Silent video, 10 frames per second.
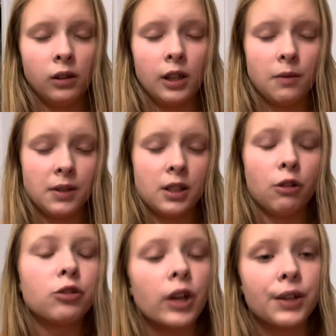It was so
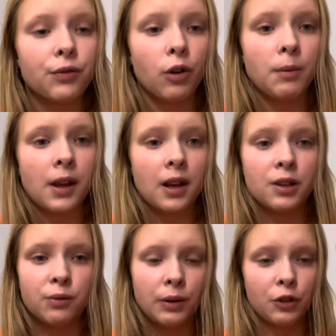stressful
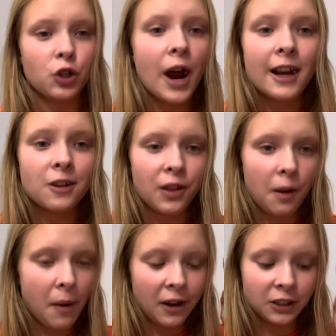because we were trying to think
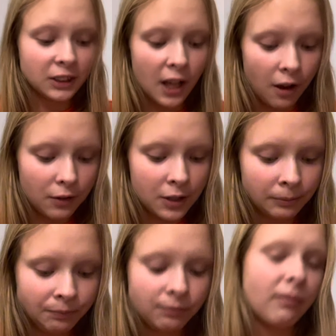about ourselves.
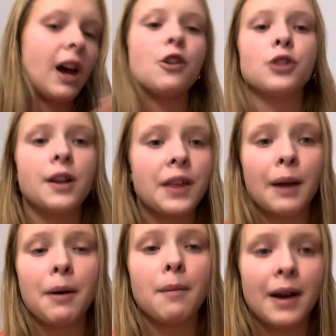I was trying to think
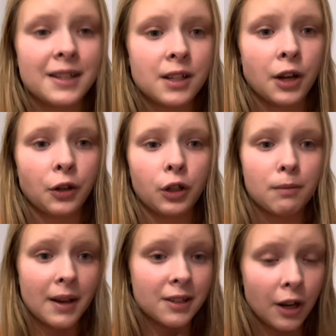about my stunt group.
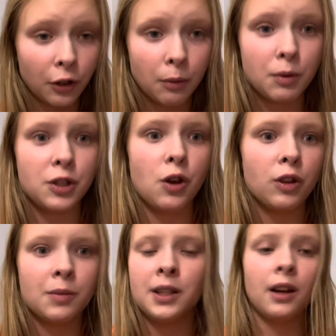My stunt group was the only
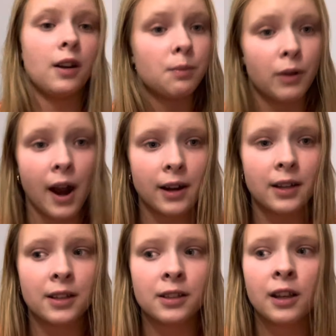one that got to
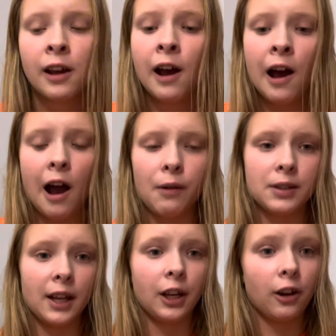practice. I was
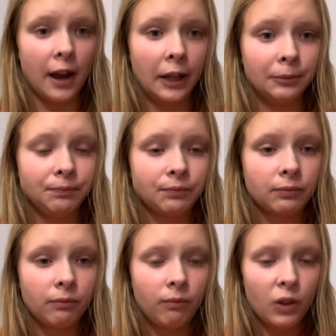like, okay,
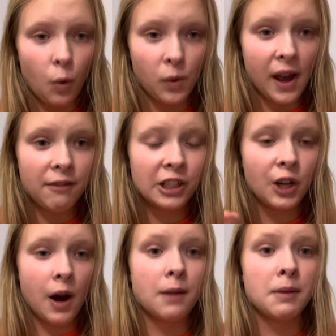we have to go
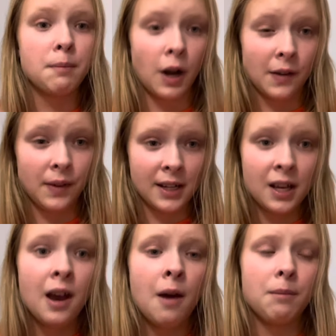out and be perfect
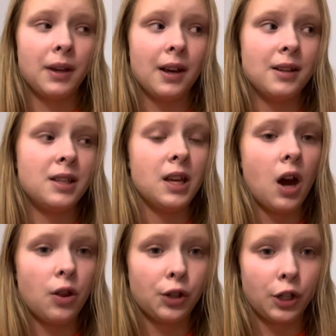because the
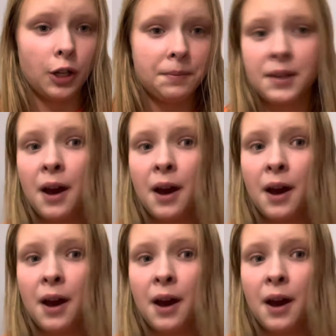other groups